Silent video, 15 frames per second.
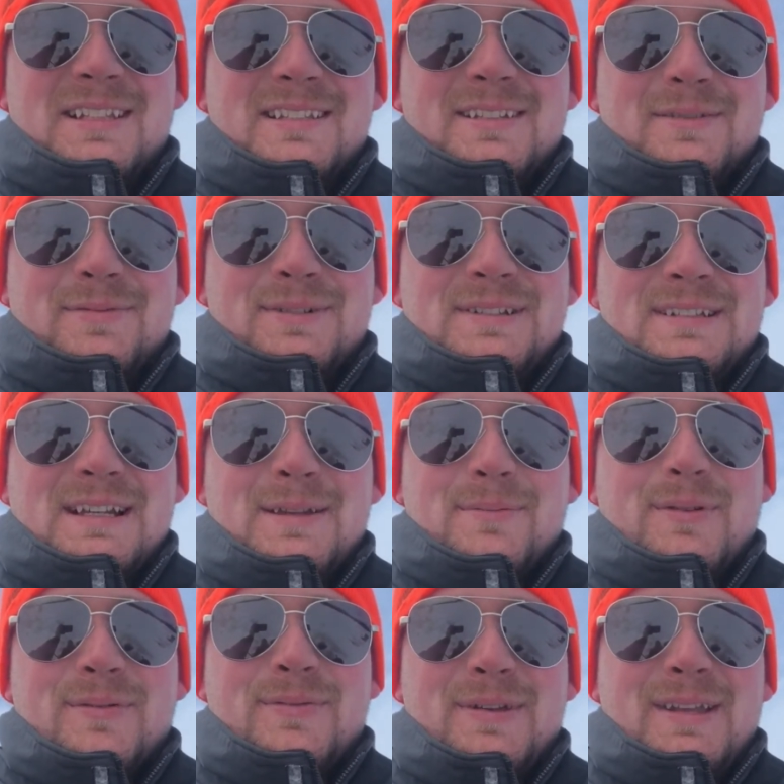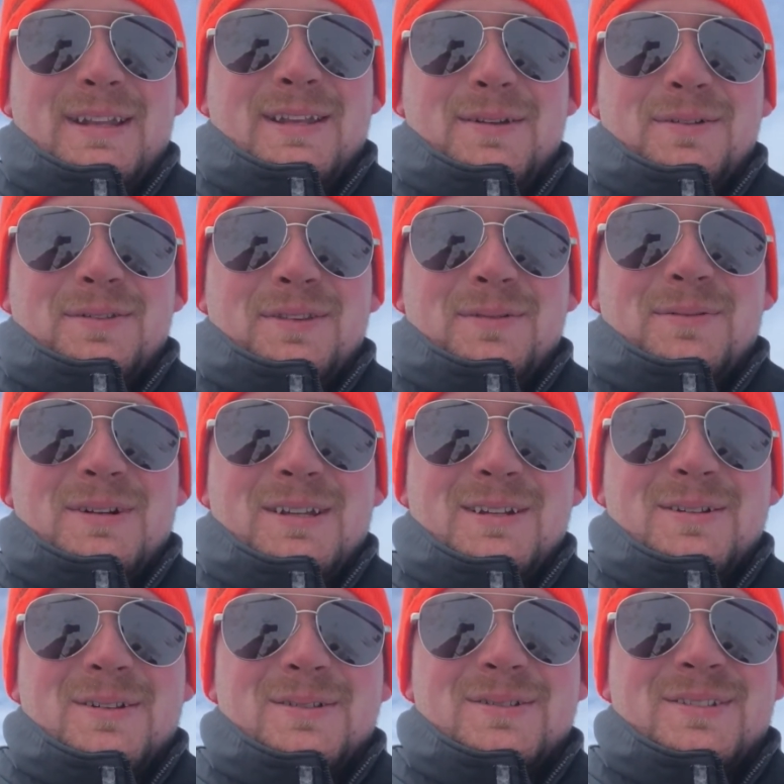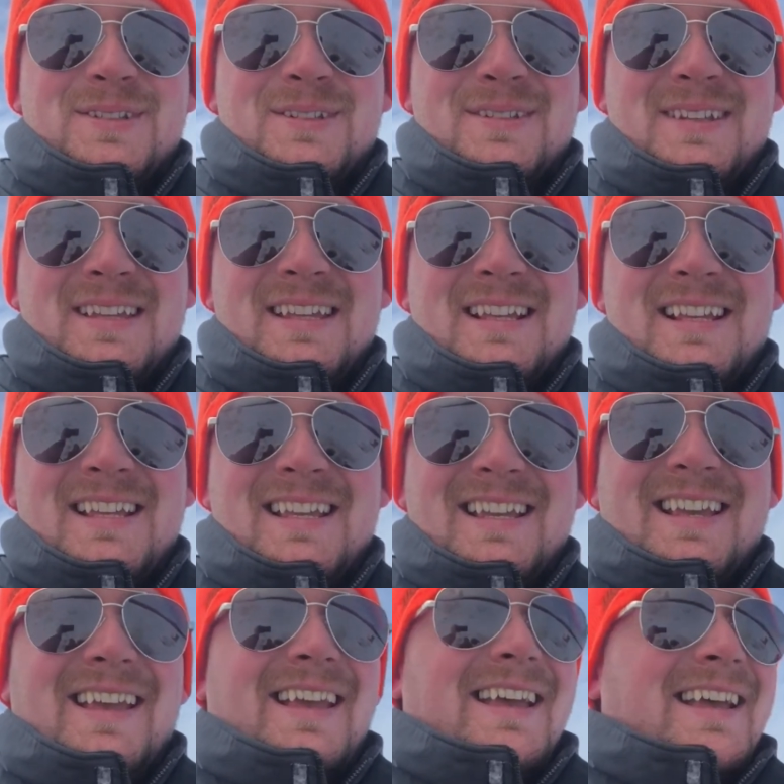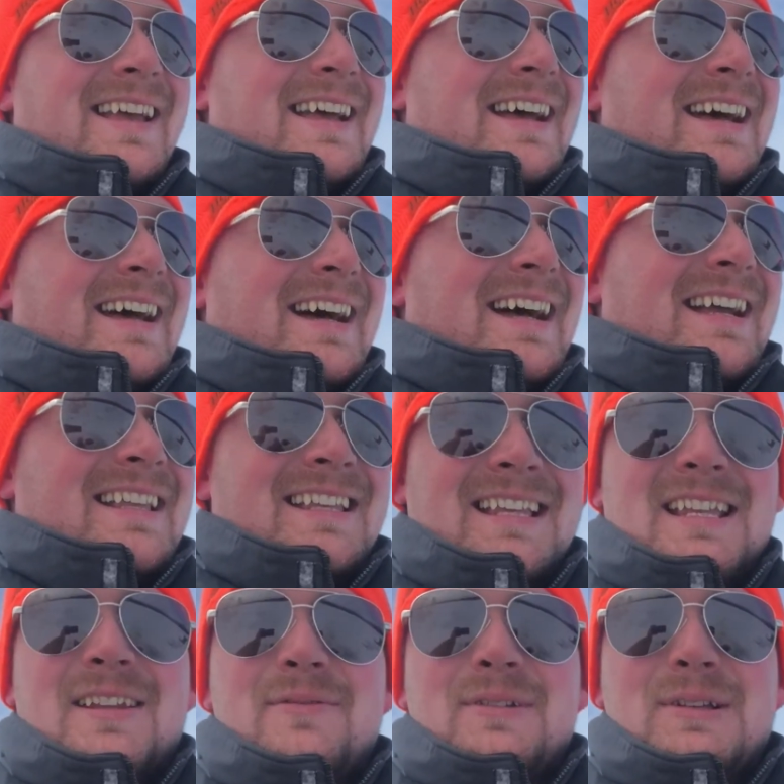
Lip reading: different type of video than what you're used to seeing. I can't even